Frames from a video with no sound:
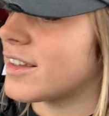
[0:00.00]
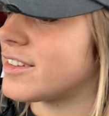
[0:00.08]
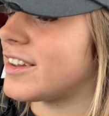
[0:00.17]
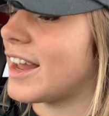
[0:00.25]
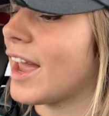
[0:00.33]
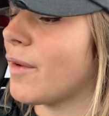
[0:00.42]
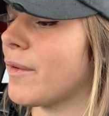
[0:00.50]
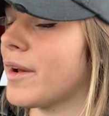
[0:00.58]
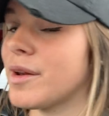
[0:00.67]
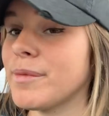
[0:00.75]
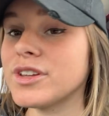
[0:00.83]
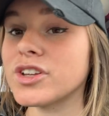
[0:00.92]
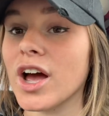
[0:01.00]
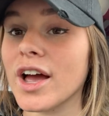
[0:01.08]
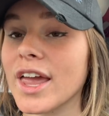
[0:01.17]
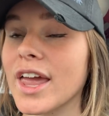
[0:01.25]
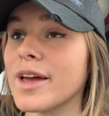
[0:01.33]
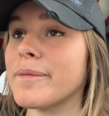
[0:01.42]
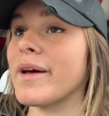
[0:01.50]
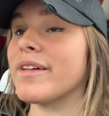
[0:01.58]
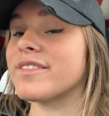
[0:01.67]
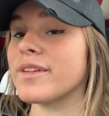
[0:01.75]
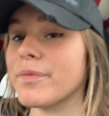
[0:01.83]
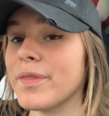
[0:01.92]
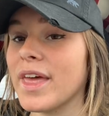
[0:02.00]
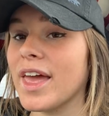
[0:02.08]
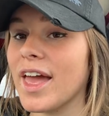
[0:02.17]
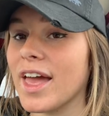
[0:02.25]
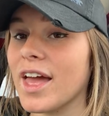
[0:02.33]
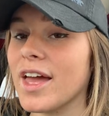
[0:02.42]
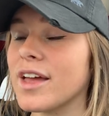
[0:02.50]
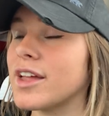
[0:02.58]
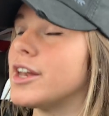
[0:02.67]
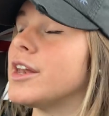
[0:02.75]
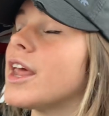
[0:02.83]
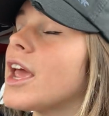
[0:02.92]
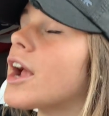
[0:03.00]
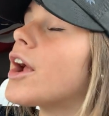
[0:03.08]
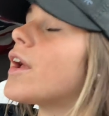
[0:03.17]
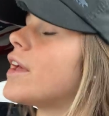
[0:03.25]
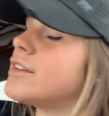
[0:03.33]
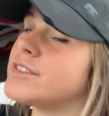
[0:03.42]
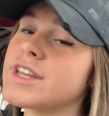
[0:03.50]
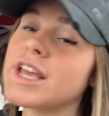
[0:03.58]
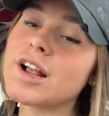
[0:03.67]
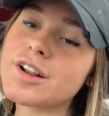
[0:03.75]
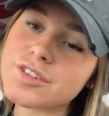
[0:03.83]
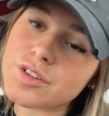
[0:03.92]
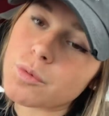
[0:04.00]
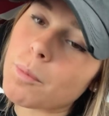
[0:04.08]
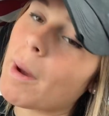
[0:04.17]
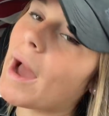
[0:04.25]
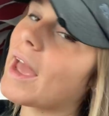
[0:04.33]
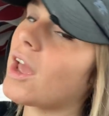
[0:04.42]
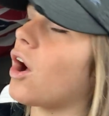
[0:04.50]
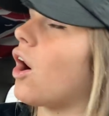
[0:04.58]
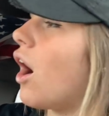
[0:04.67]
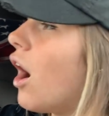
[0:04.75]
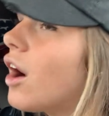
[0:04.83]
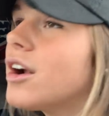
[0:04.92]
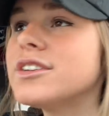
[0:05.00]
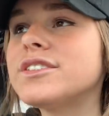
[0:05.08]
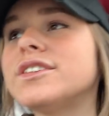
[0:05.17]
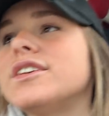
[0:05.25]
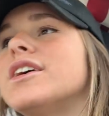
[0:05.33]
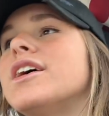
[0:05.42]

Today we're going to be talking about something near and dear to my heart,